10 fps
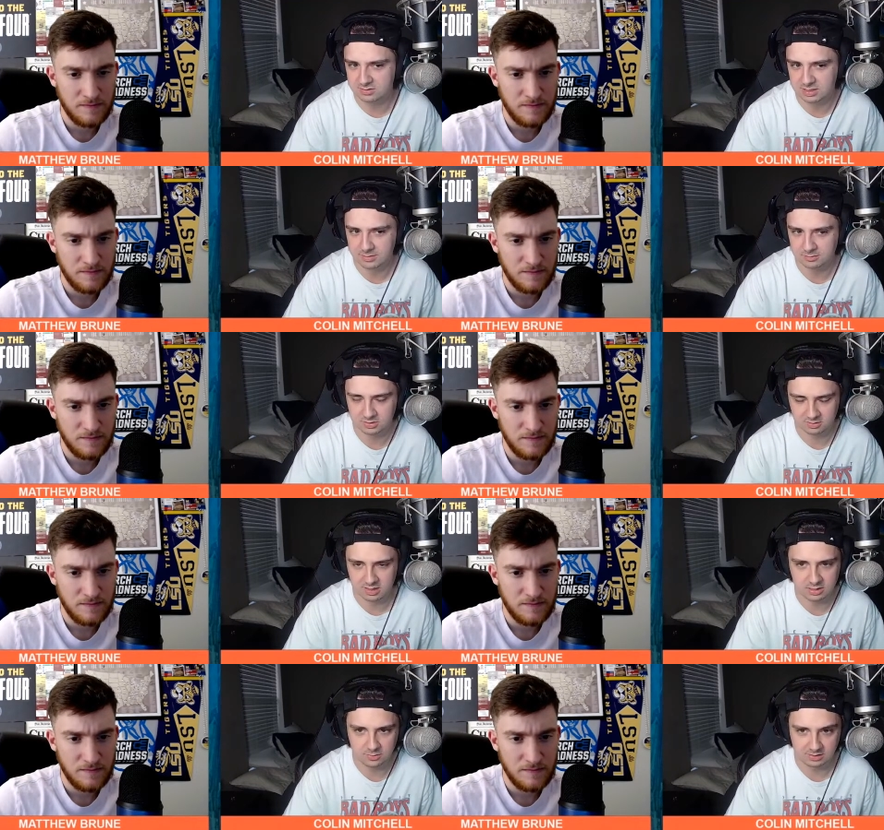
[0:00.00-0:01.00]
Speaker 1: team that was
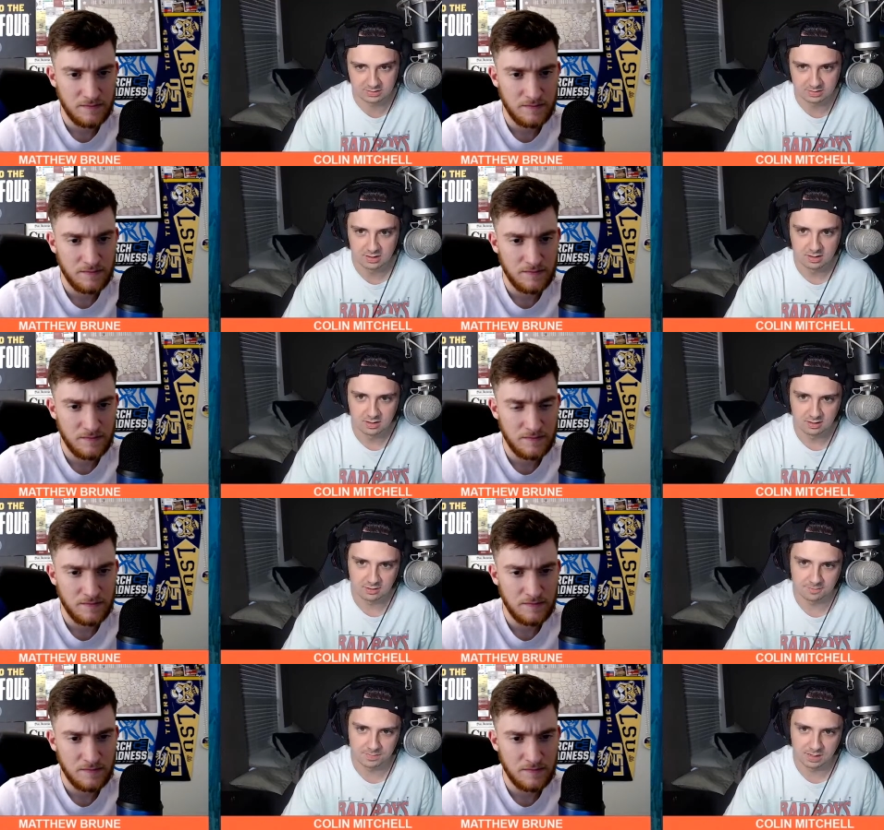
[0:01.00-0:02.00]
good anyways.
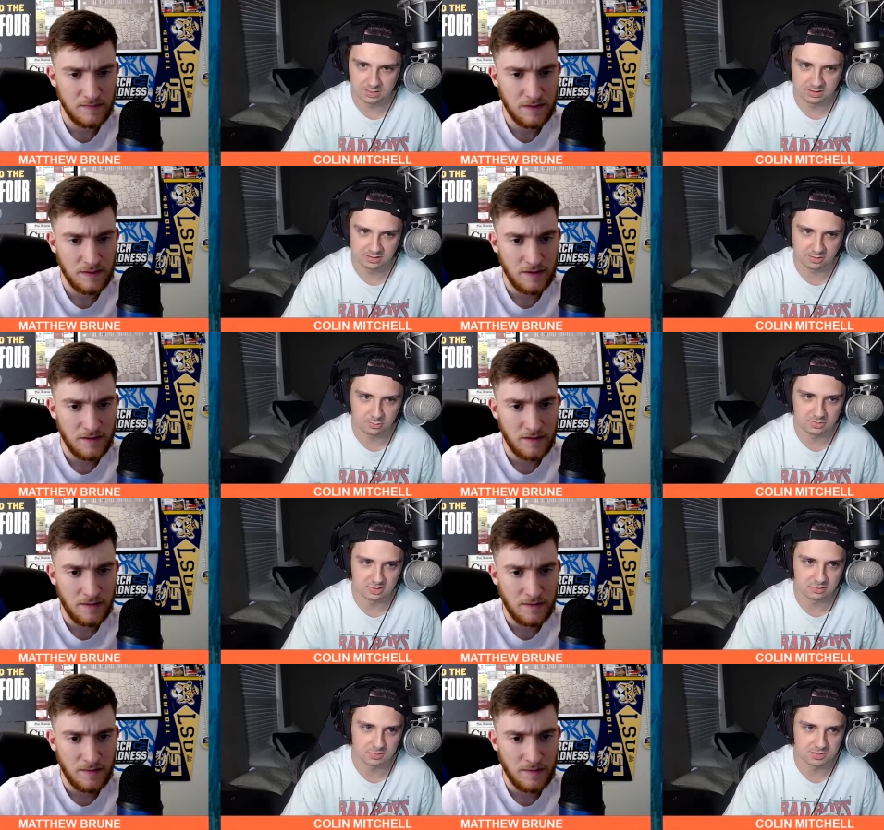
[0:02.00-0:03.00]
Um, and I think that
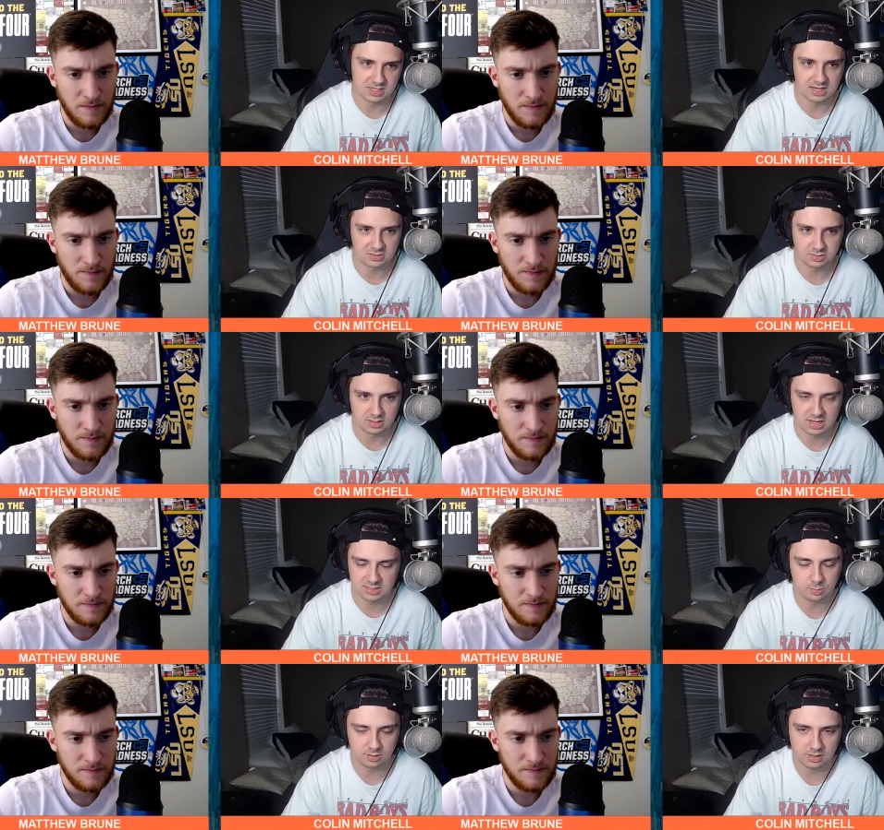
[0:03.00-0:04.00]
those those mistakes will get
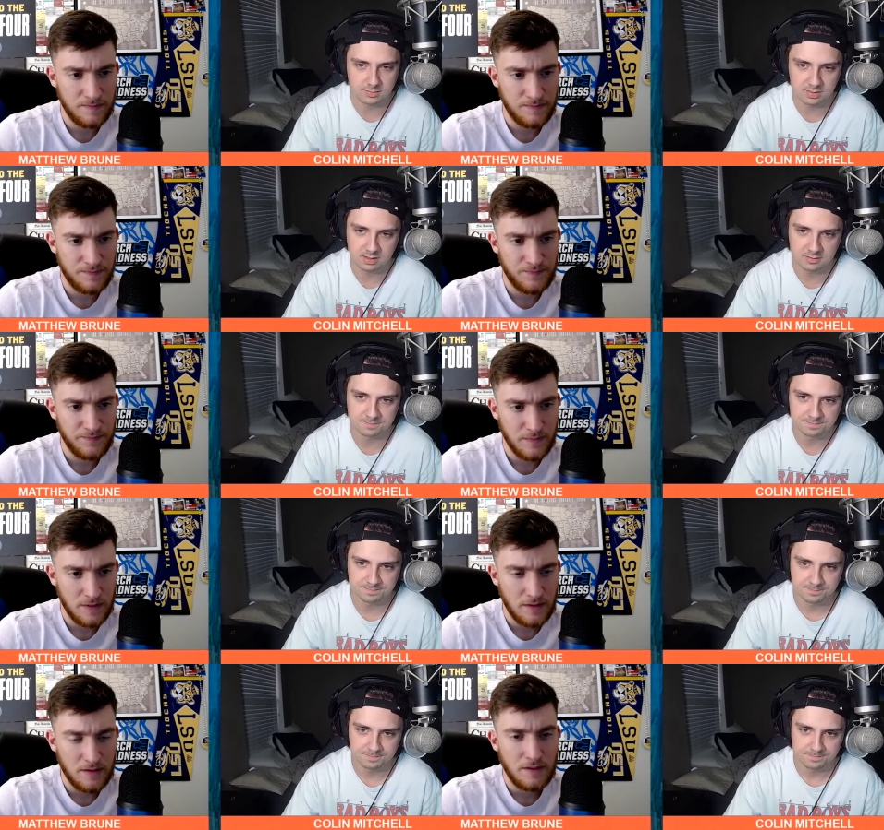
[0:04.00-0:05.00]
exploited in the NBA.
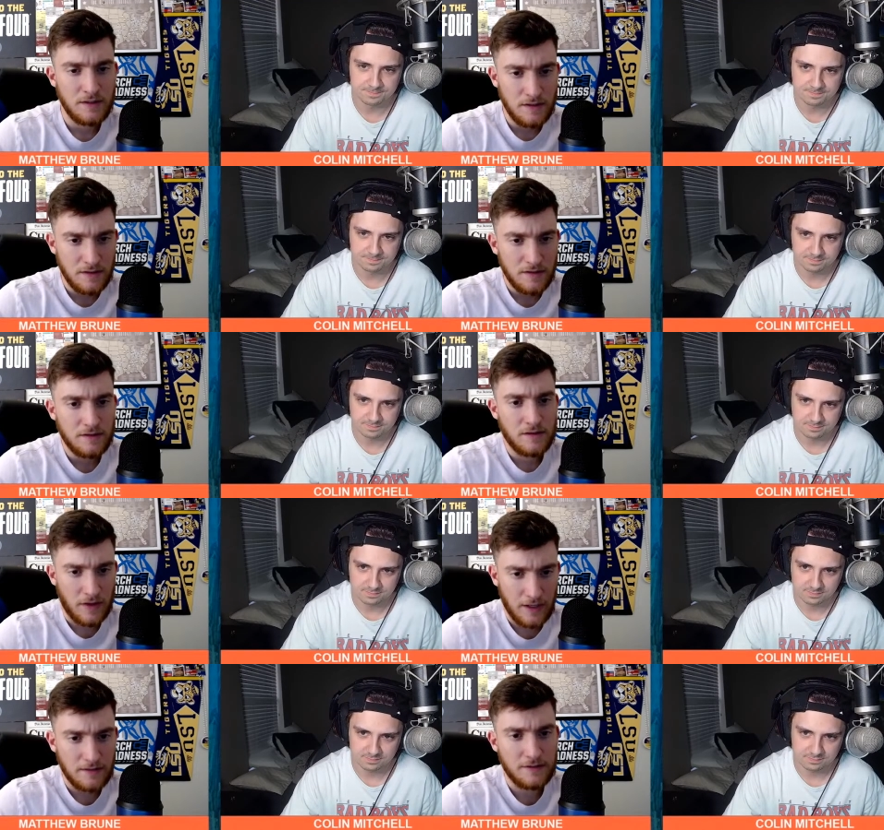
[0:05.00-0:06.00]

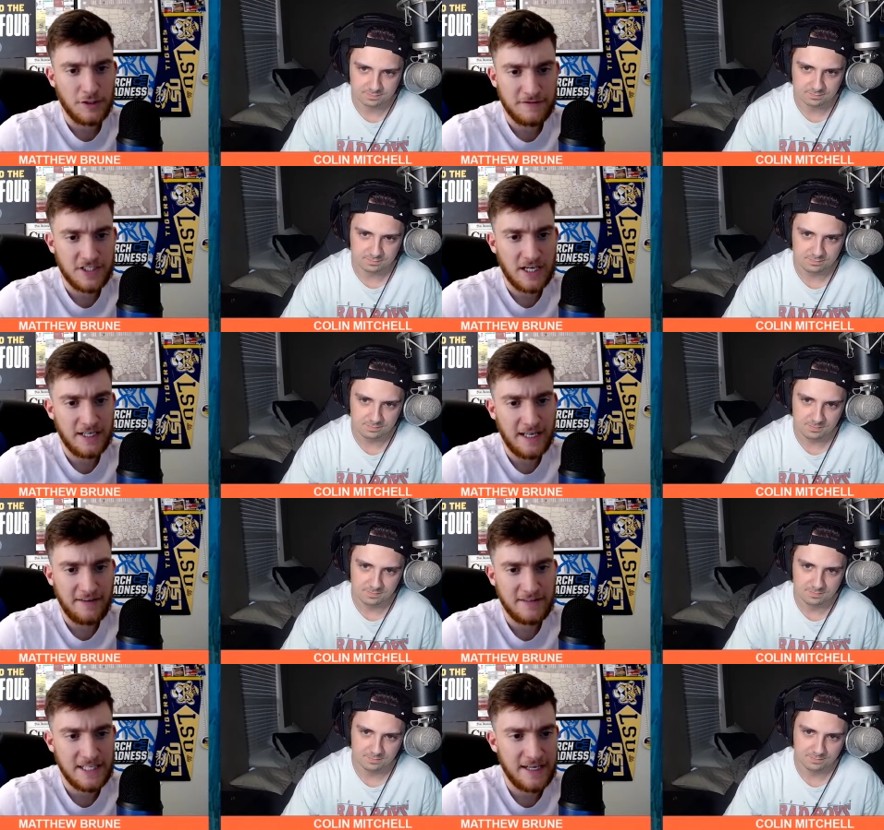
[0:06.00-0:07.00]
Speaker 2: Okay. You have Johnny
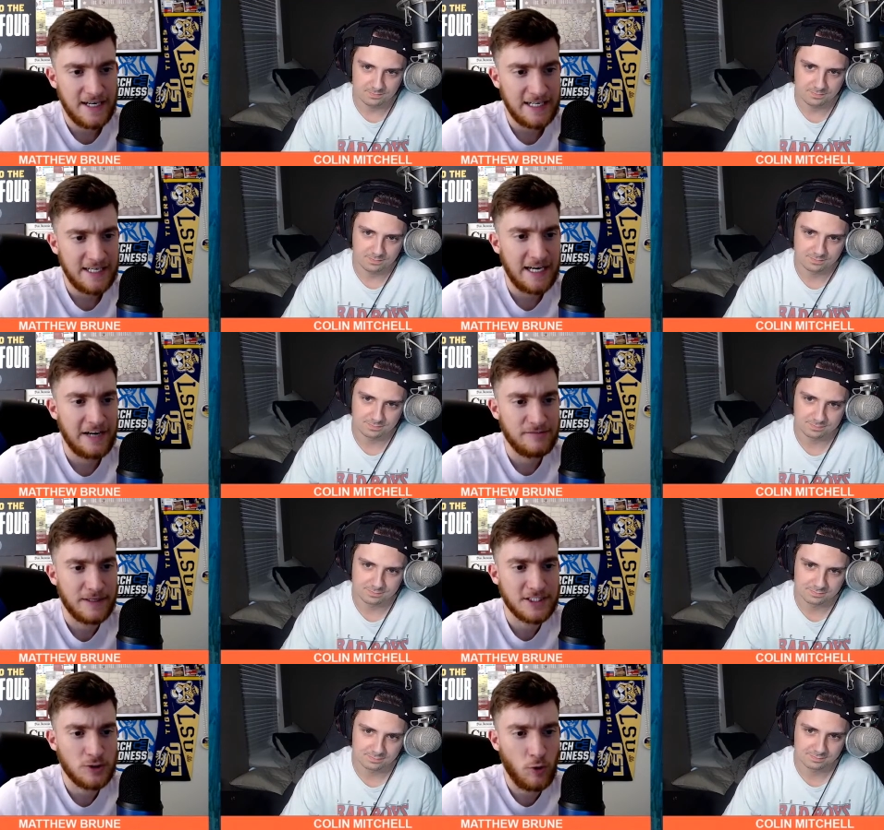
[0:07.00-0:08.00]
Davis at nine. I have
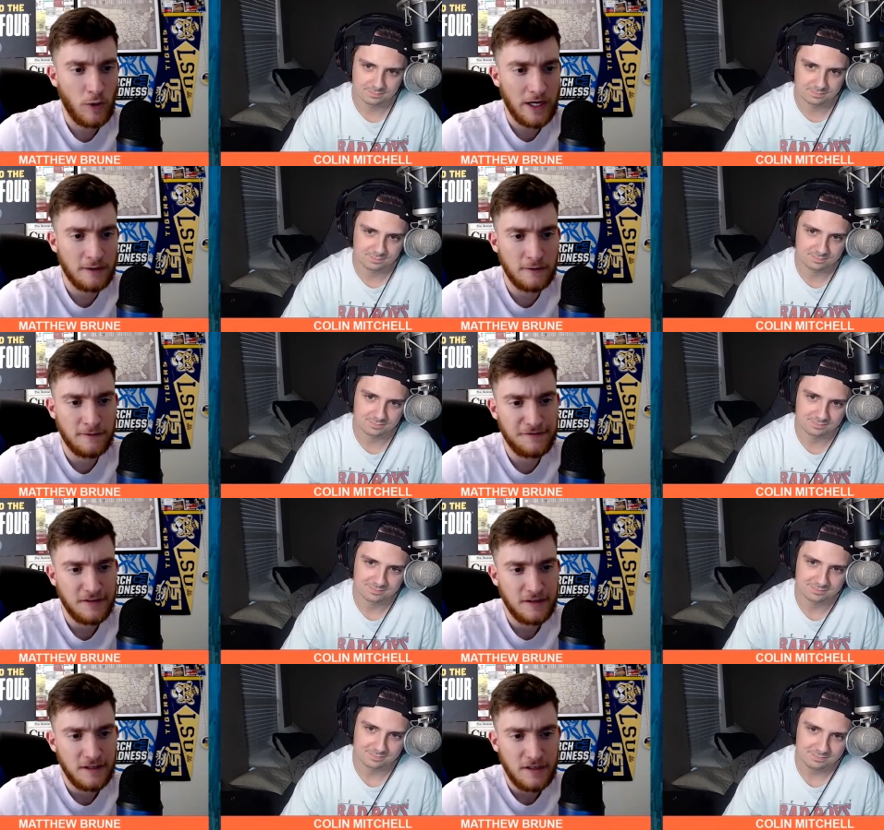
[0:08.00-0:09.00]
him at 12.
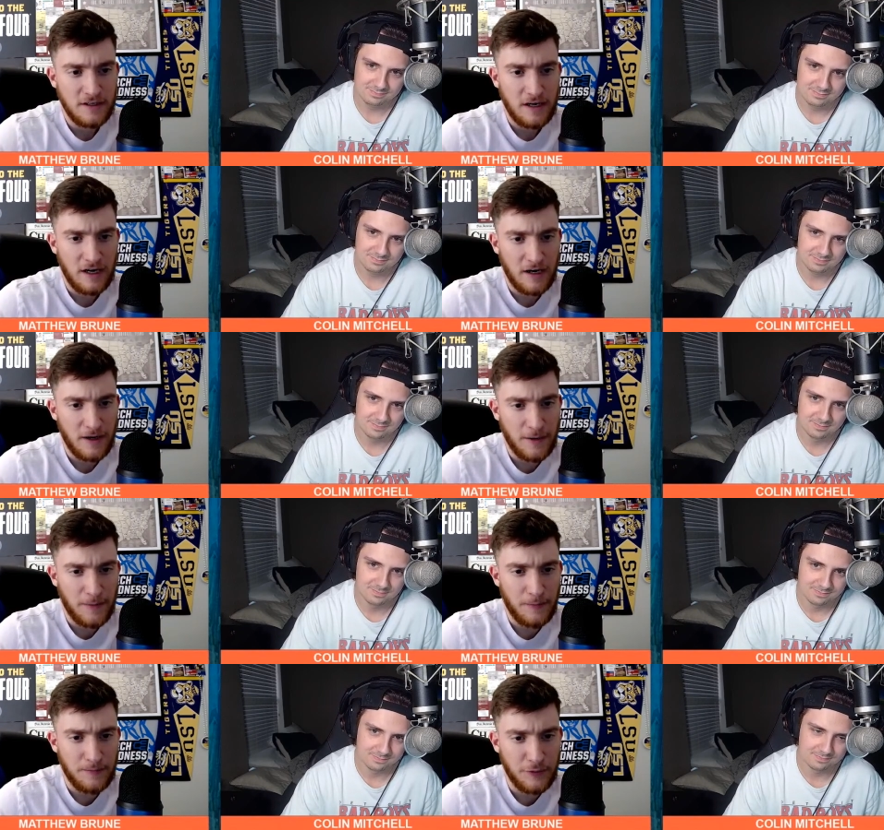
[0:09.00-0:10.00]

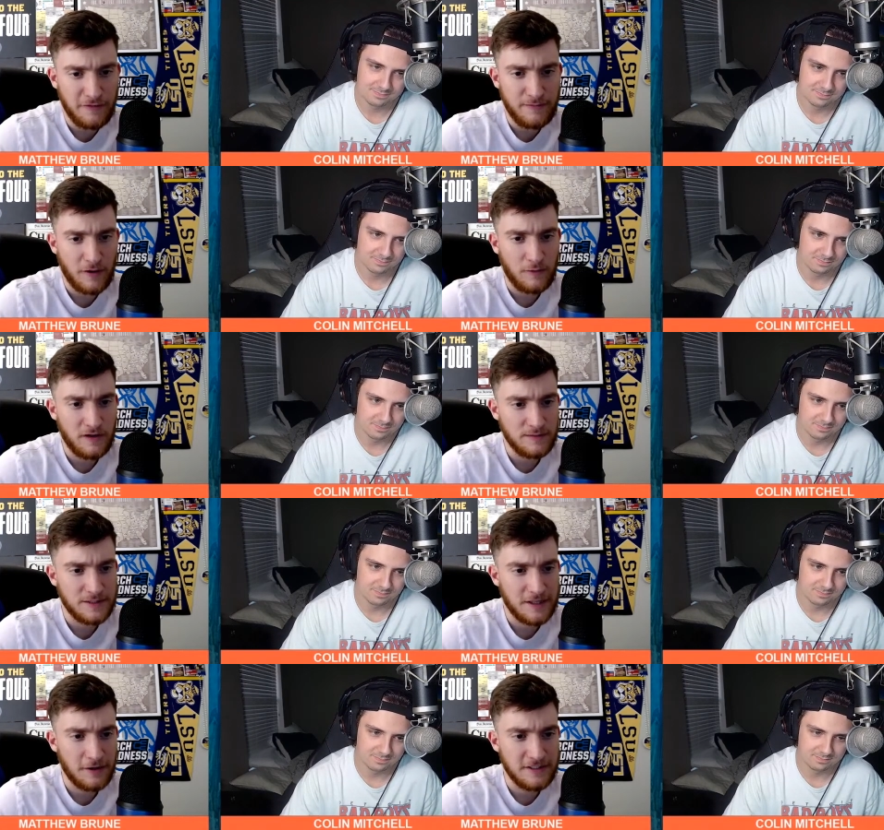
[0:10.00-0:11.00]
Um, you have Mark
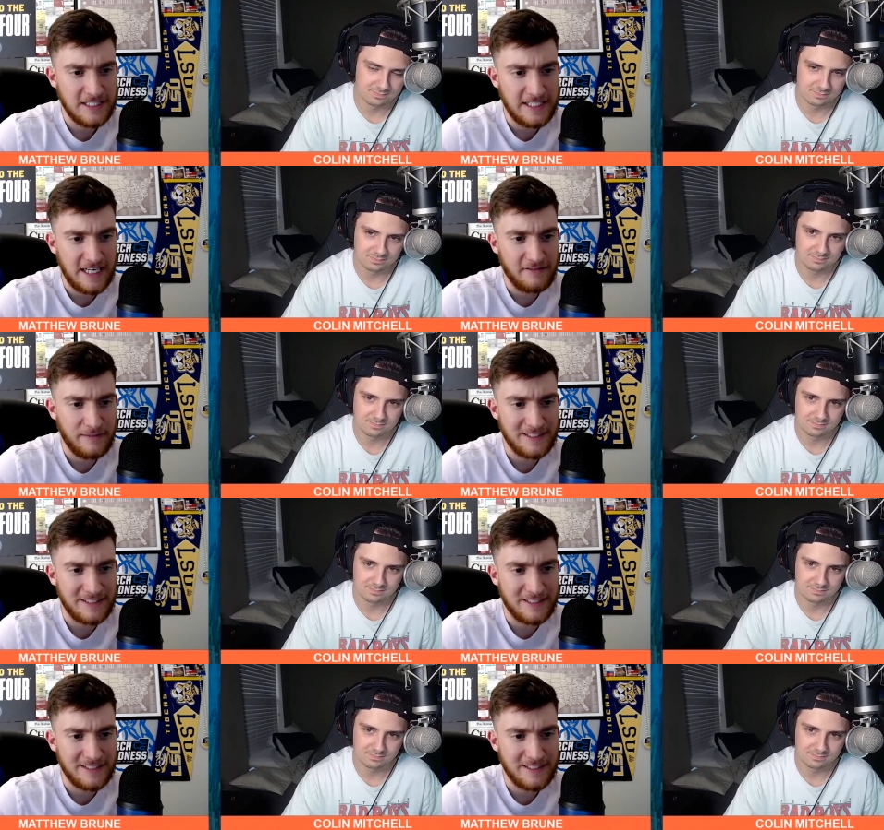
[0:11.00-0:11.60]
Williams at 13. I have him